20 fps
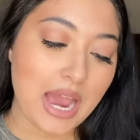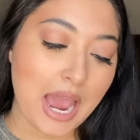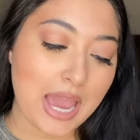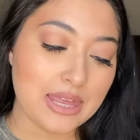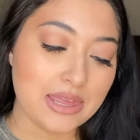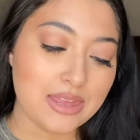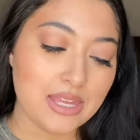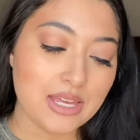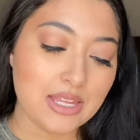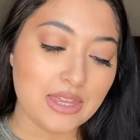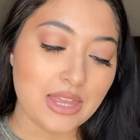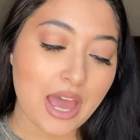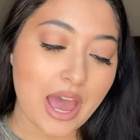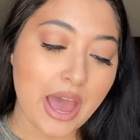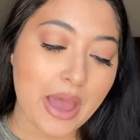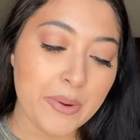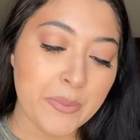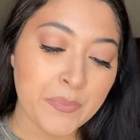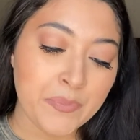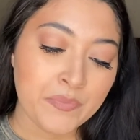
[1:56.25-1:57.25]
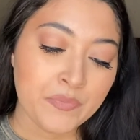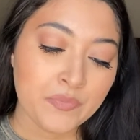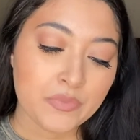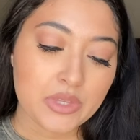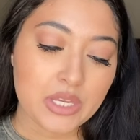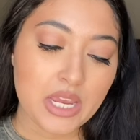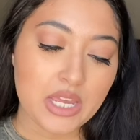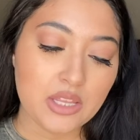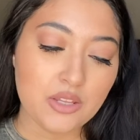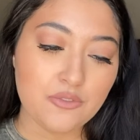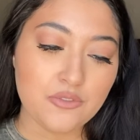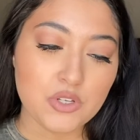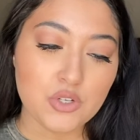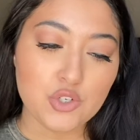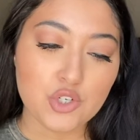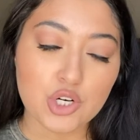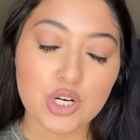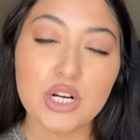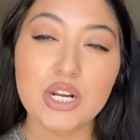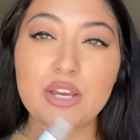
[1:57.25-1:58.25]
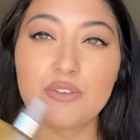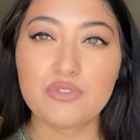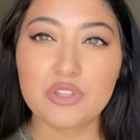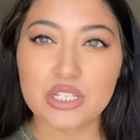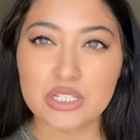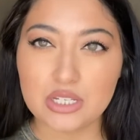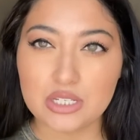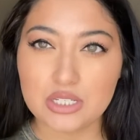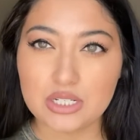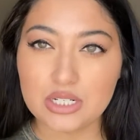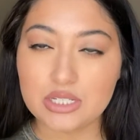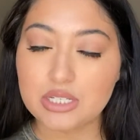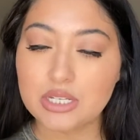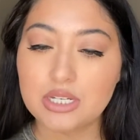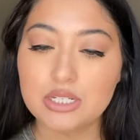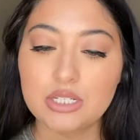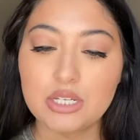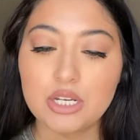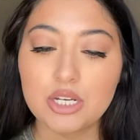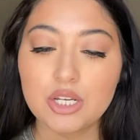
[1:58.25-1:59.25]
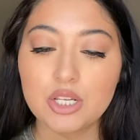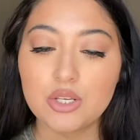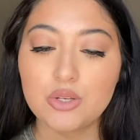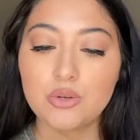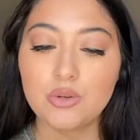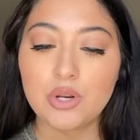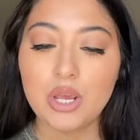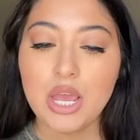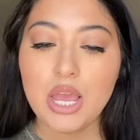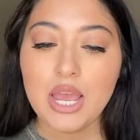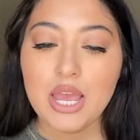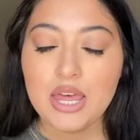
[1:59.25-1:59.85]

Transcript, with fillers: I think that in the future, if this is discontinued,